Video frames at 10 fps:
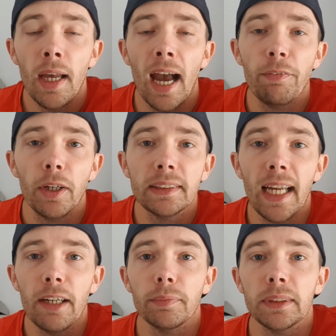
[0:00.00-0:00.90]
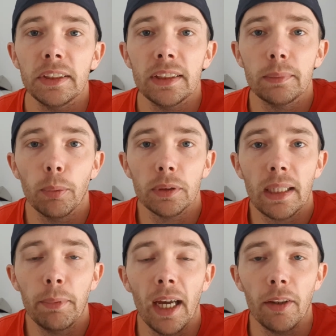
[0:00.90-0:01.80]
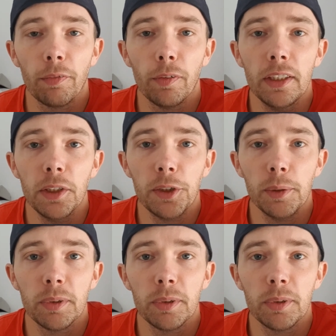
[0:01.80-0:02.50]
Hey folks, Nadia from Synergy Sports coming out with a free YouTube